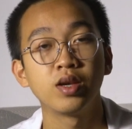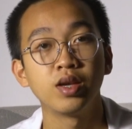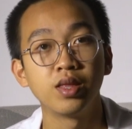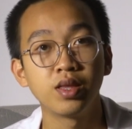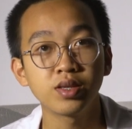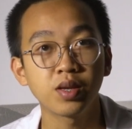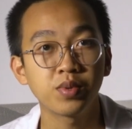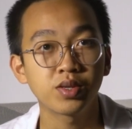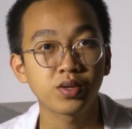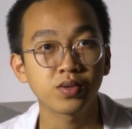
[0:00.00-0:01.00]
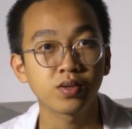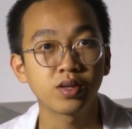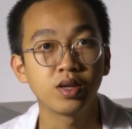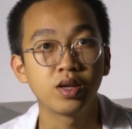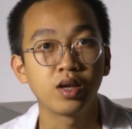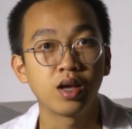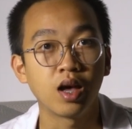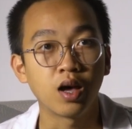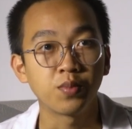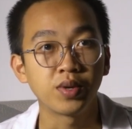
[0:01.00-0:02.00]
In this episode,
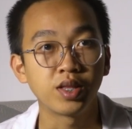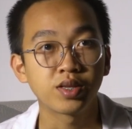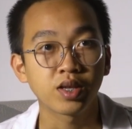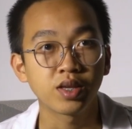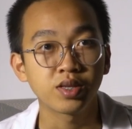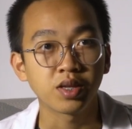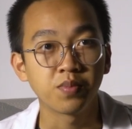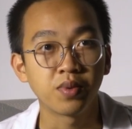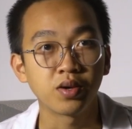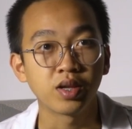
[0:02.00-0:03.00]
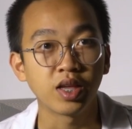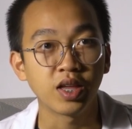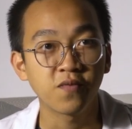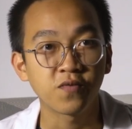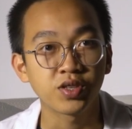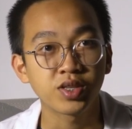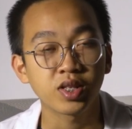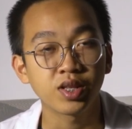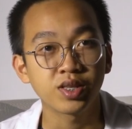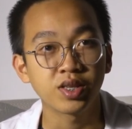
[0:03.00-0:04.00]
I'll be discussing about
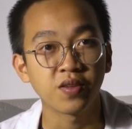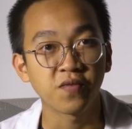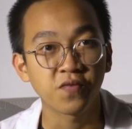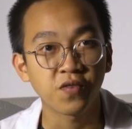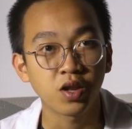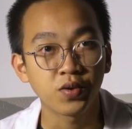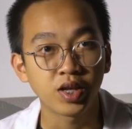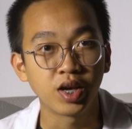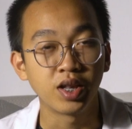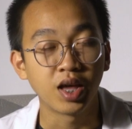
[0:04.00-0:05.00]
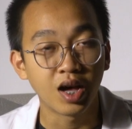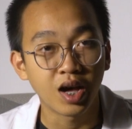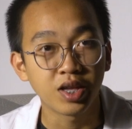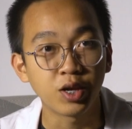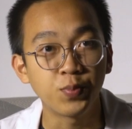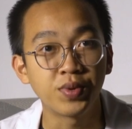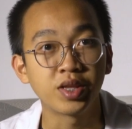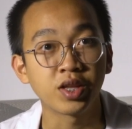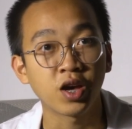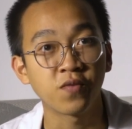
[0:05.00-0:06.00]
infertility following an
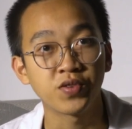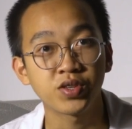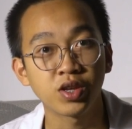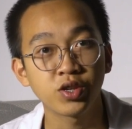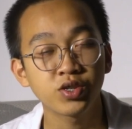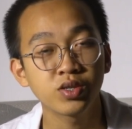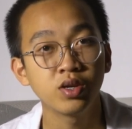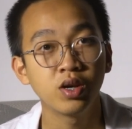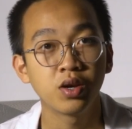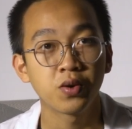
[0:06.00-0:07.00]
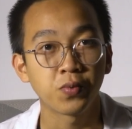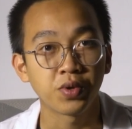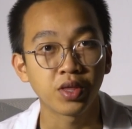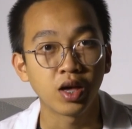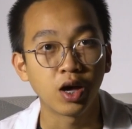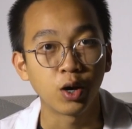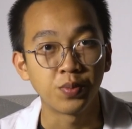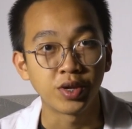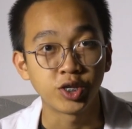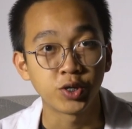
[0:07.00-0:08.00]
eye-opening conversation with
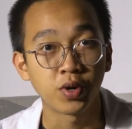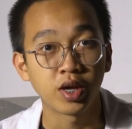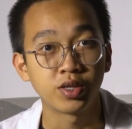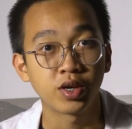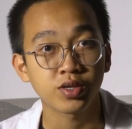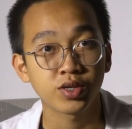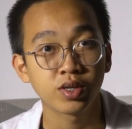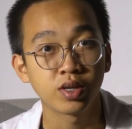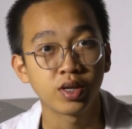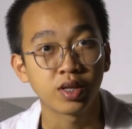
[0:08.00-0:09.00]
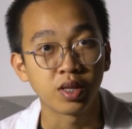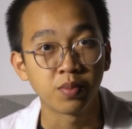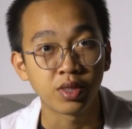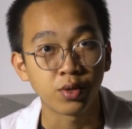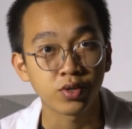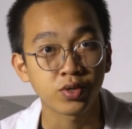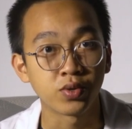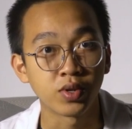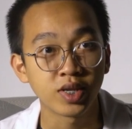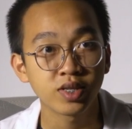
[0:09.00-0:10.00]
OBGYN doctor Dimitrios
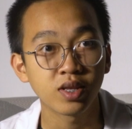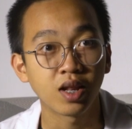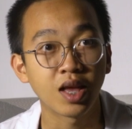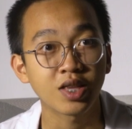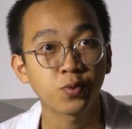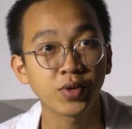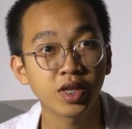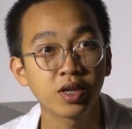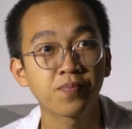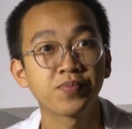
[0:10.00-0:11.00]
Goulis last week.